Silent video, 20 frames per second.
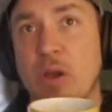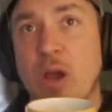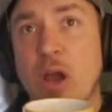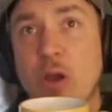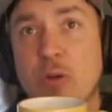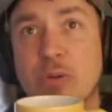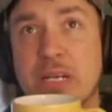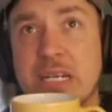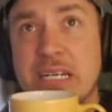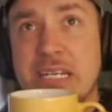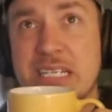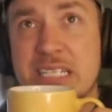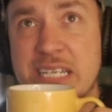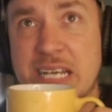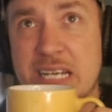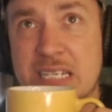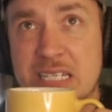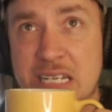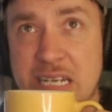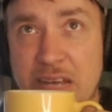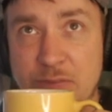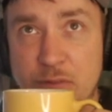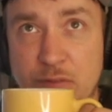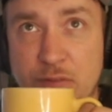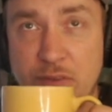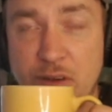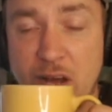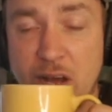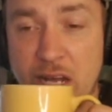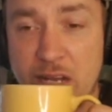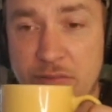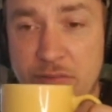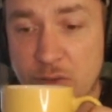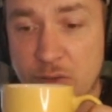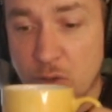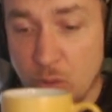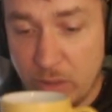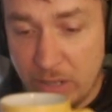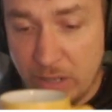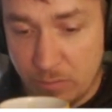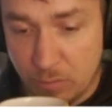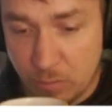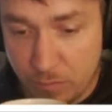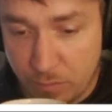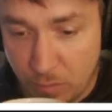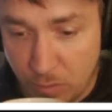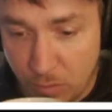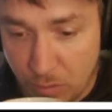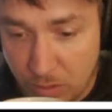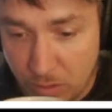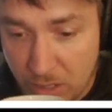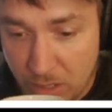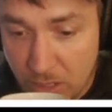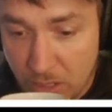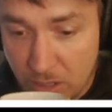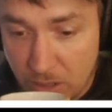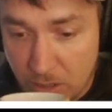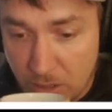You only need to get to level 5 or level 4,